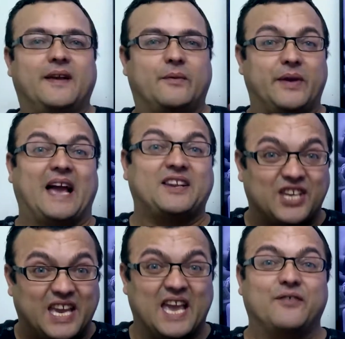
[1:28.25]
We
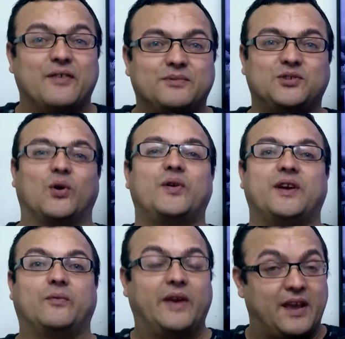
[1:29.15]
actually hear him
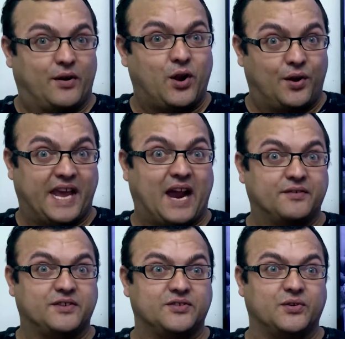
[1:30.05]
talking. We hear a lot of
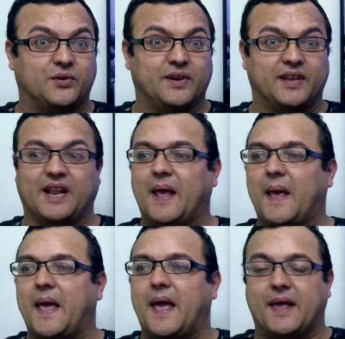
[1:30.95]
characters talking.
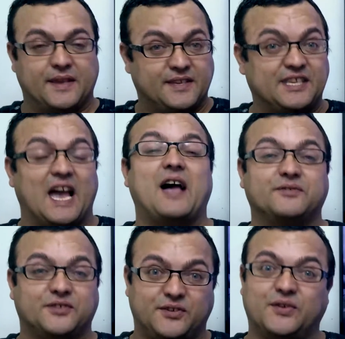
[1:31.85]
And he
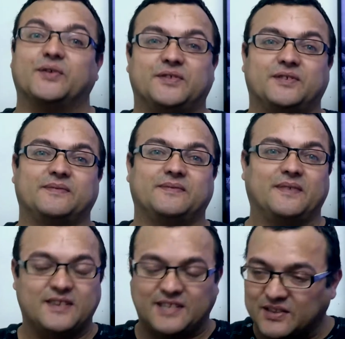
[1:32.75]
sounds good.
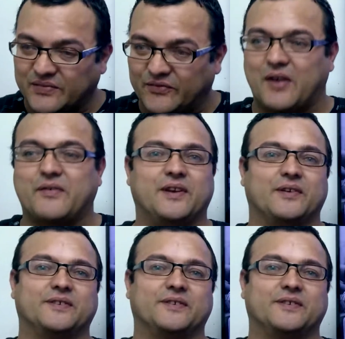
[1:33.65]
He sounds very good.